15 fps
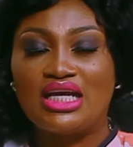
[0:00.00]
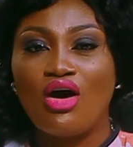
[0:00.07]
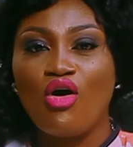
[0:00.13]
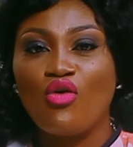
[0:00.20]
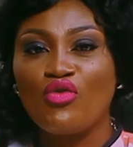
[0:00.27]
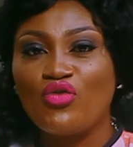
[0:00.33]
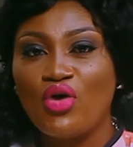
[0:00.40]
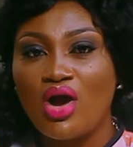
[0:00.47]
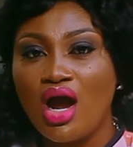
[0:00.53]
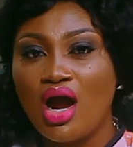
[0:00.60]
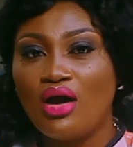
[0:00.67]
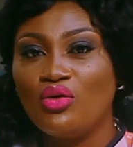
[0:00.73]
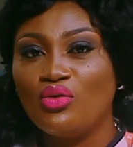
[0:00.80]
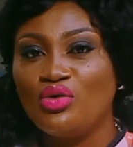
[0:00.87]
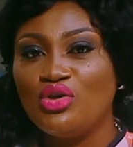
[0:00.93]
of
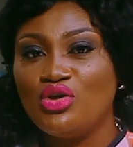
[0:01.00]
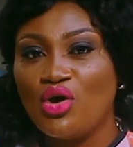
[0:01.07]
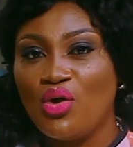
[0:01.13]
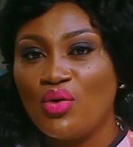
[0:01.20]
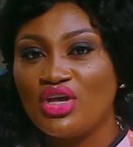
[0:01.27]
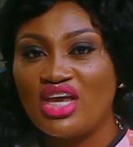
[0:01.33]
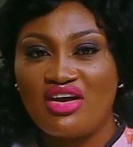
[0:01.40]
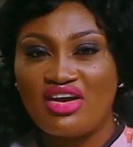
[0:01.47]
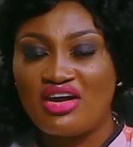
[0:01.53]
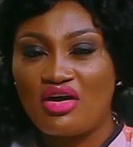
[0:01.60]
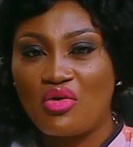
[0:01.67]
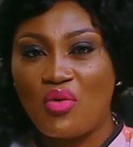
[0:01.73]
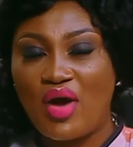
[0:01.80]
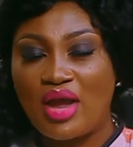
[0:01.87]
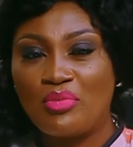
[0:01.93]
Uyo here in
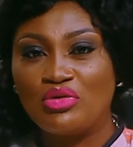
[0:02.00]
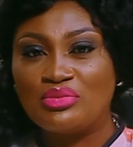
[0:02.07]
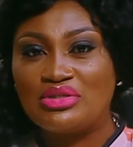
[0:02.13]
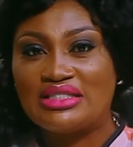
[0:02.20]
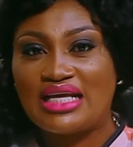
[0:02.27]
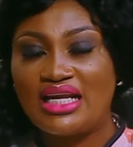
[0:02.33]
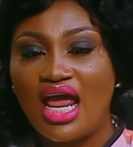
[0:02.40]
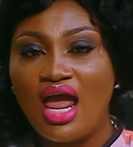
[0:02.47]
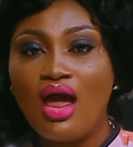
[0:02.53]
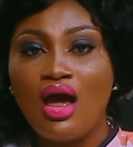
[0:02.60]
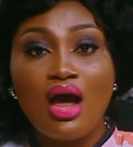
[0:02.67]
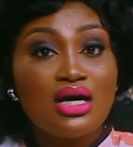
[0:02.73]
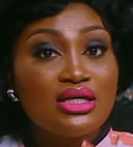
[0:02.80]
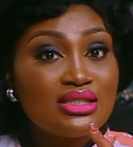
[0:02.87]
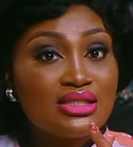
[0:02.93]
Akwa Ibom State,
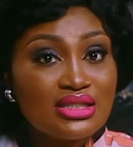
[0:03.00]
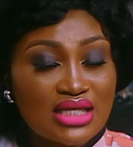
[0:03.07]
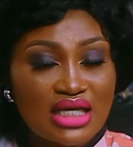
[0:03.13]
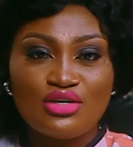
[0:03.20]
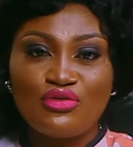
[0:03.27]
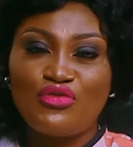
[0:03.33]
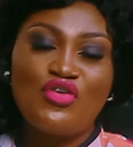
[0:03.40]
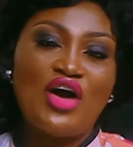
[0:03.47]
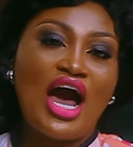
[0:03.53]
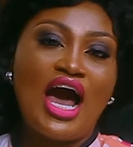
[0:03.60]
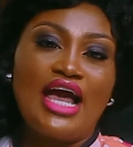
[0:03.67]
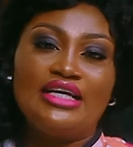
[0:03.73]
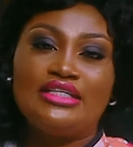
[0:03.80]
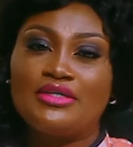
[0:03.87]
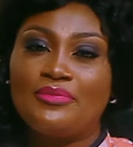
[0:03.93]

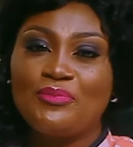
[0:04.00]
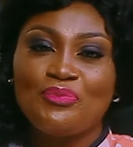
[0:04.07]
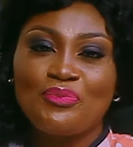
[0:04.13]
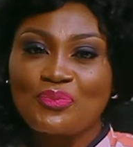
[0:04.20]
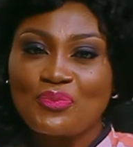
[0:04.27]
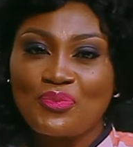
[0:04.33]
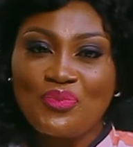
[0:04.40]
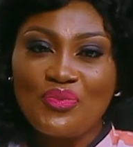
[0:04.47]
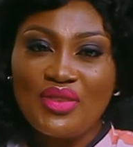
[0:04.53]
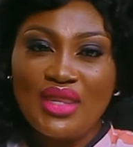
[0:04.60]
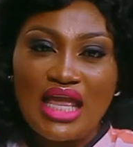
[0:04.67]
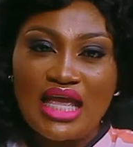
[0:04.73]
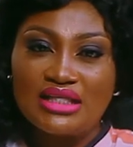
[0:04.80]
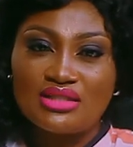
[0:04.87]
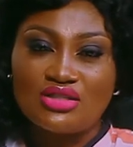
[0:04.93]
certified
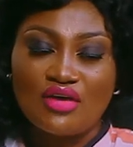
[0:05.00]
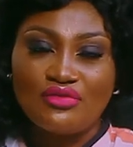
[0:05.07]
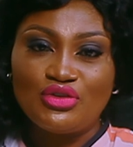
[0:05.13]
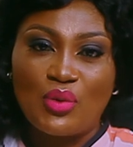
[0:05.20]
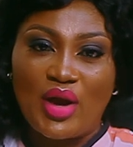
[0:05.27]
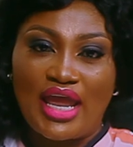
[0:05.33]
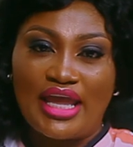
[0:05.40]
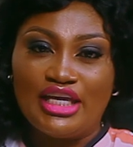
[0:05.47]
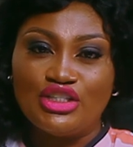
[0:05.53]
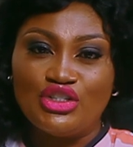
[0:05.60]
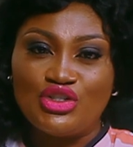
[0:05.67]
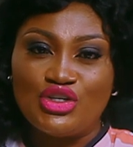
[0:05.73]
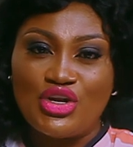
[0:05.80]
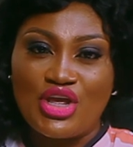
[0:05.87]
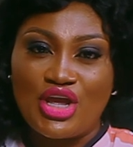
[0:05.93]
software
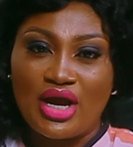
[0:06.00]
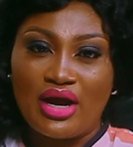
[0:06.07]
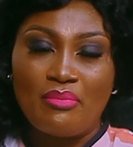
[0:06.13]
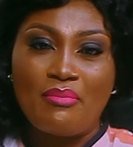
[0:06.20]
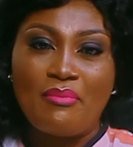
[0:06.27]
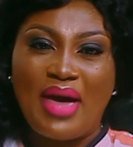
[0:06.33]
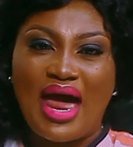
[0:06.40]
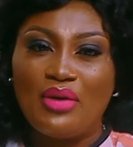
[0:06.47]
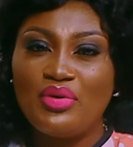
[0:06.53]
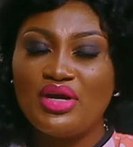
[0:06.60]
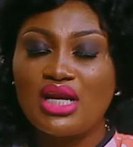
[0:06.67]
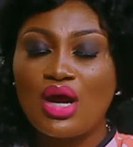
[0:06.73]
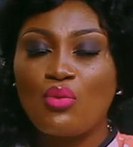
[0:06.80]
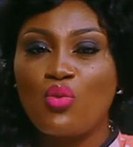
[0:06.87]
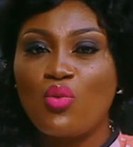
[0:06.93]
engineer,
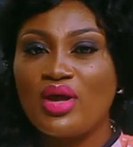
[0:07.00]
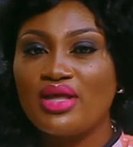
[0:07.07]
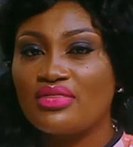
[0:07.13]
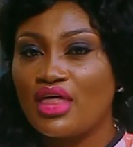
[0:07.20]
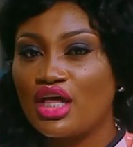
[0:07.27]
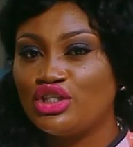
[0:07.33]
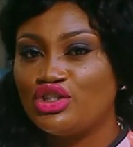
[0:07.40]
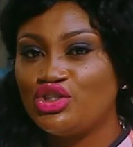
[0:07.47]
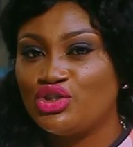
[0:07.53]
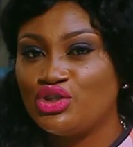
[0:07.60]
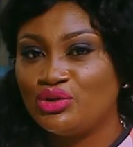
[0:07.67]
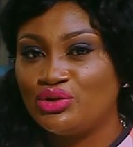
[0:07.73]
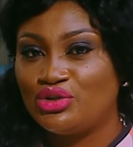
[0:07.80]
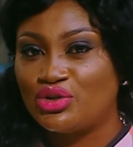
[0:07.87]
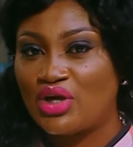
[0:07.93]
married with
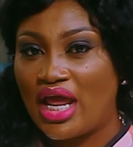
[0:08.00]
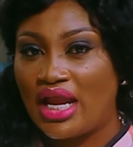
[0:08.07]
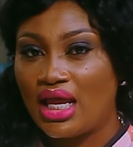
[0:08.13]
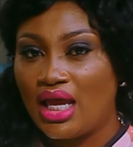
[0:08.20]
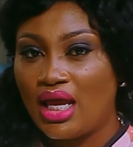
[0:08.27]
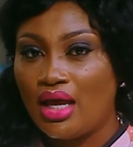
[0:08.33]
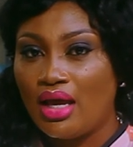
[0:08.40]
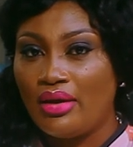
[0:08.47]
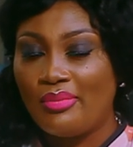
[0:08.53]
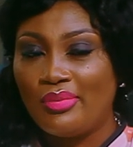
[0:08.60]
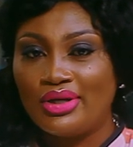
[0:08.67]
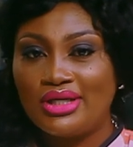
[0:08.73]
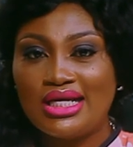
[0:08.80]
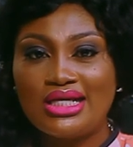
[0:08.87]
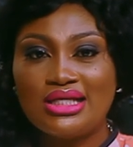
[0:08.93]
children,
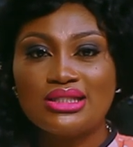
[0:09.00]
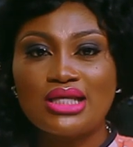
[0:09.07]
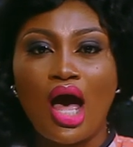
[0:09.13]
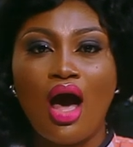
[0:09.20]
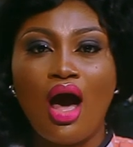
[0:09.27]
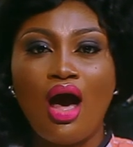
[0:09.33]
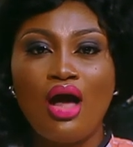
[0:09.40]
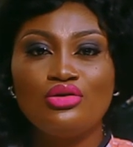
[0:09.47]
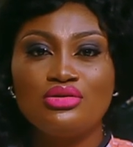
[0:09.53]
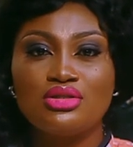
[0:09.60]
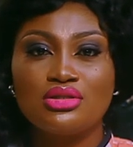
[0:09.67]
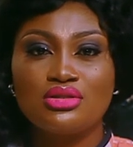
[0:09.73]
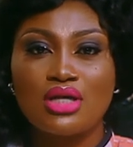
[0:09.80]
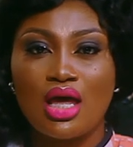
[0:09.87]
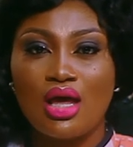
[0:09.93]
but he's
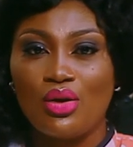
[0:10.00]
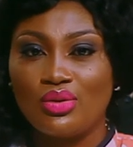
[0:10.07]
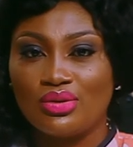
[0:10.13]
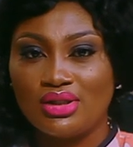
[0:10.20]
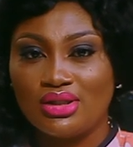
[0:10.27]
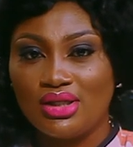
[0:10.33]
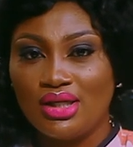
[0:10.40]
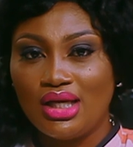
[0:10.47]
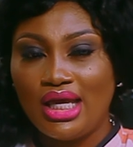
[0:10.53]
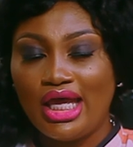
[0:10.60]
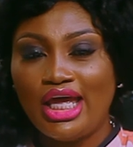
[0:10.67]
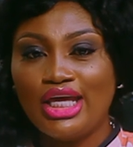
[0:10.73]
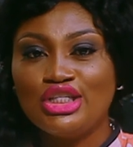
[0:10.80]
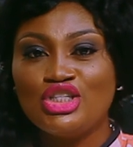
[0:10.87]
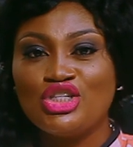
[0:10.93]
also
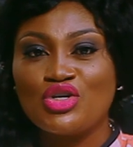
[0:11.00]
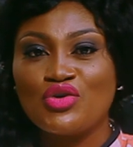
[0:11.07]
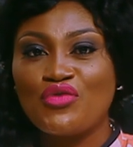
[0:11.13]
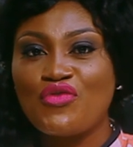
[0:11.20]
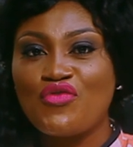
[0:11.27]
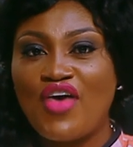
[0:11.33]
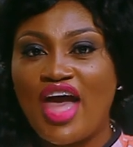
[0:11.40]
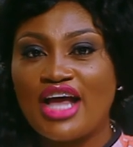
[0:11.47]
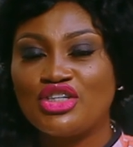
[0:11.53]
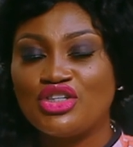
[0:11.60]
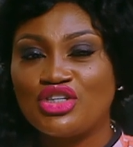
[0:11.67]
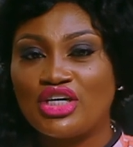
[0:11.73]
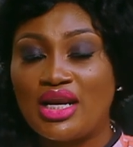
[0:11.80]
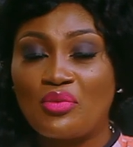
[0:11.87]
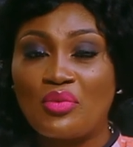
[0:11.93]
into
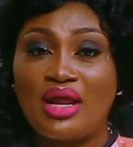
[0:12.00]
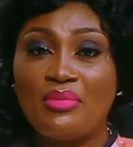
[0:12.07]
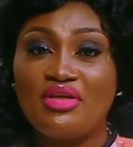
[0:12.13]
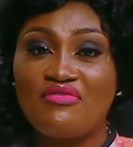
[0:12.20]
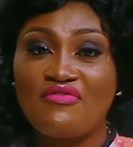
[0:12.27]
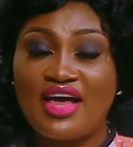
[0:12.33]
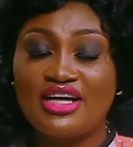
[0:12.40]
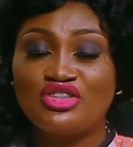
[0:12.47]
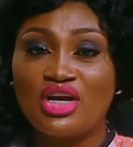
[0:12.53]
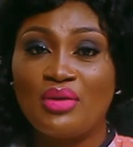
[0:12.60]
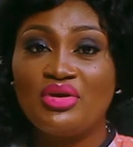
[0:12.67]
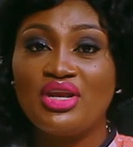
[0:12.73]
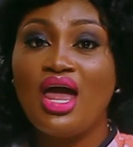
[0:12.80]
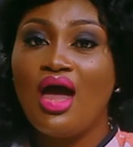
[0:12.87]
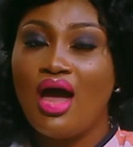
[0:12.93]
fashion. And when I mean fashion, I
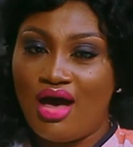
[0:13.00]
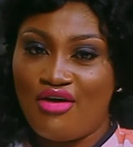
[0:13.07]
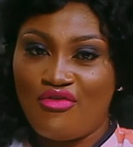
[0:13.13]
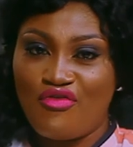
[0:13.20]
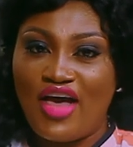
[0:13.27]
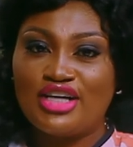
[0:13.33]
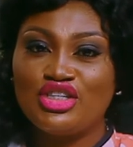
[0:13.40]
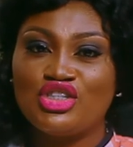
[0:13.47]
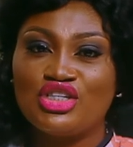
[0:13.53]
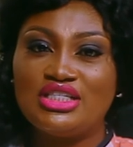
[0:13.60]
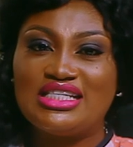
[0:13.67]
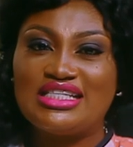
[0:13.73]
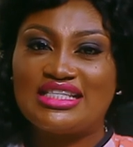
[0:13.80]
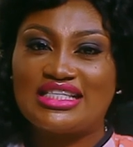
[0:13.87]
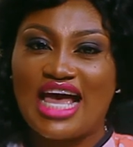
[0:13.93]
mean a
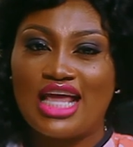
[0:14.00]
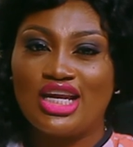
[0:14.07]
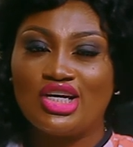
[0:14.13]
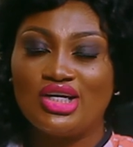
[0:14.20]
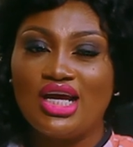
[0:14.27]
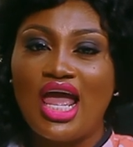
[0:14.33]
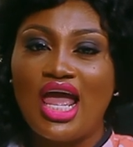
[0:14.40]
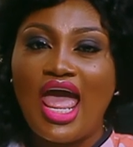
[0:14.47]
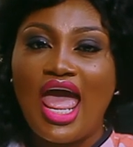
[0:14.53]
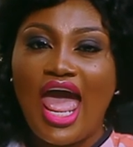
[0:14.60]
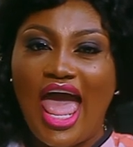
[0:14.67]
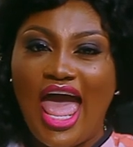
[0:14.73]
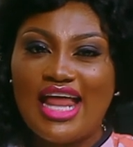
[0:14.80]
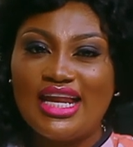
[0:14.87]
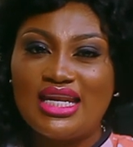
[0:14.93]
fashion designer
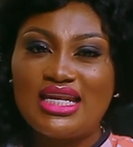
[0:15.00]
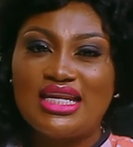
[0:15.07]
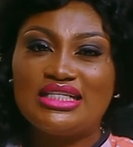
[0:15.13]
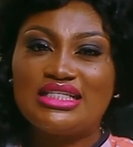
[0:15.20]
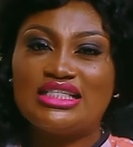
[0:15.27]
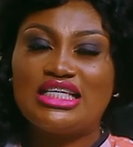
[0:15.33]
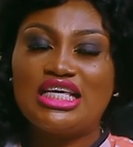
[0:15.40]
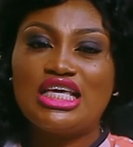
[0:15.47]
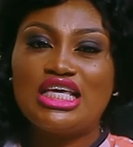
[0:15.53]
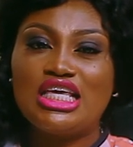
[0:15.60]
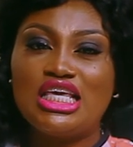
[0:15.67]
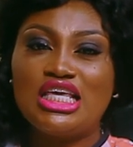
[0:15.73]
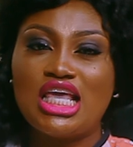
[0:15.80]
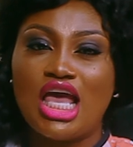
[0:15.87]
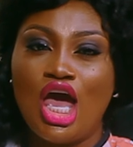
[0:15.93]
and the
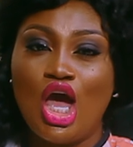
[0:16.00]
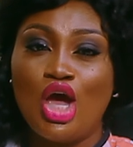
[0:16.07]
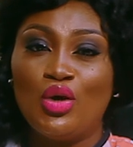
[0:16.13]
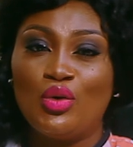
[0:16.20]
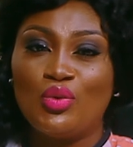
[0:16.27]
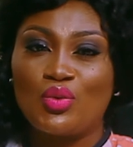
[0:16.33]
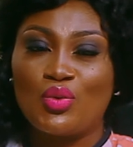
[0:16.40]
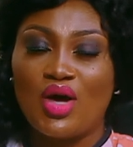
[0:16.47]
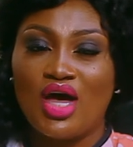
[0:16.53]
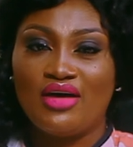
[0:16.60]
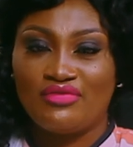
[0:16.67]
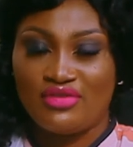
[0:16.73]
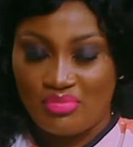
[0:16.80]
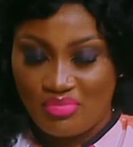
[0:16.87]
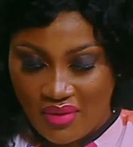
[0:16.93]
CEO
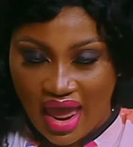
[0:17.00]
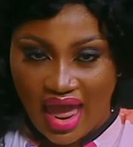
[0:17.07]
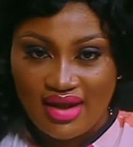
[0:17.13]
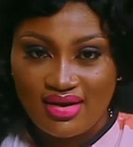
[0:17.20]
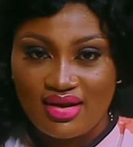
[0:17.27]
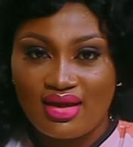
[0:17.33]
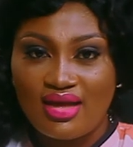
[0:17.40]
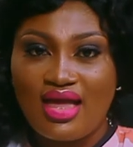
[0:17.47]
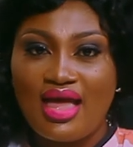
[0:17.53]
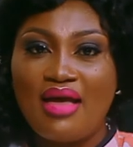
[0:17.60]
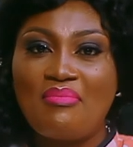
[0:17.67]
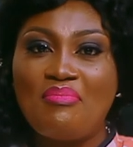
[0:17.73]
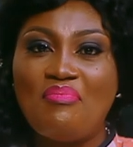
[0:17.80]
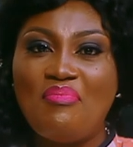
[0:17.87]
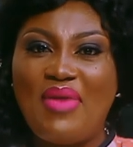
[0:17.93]
of the brand
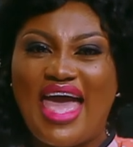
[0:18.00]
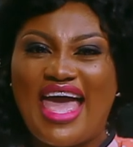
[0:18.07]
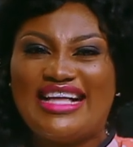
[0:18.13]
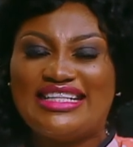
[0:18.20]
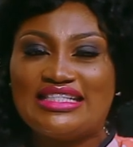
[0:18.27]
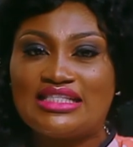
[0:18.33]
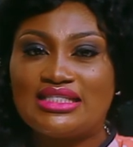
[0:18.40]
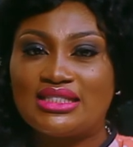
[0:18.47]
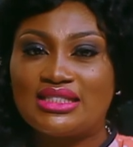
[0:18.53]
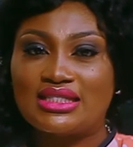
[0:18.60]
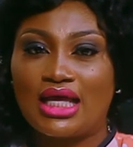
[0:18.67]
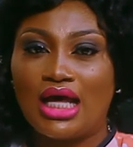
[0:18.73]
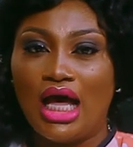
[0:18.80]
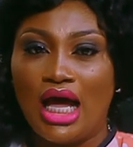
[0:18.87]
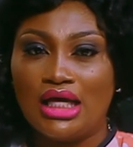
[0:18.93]
Men's
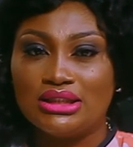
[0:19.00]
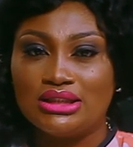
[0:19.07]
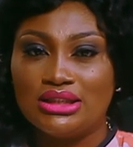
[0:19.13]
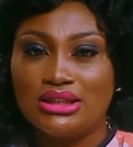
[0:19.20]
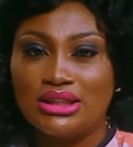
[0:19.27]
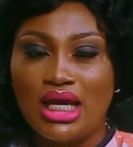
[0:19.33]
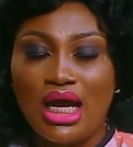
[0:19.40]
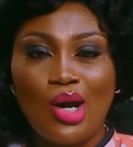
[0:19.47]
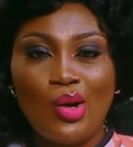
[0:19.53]
Cut.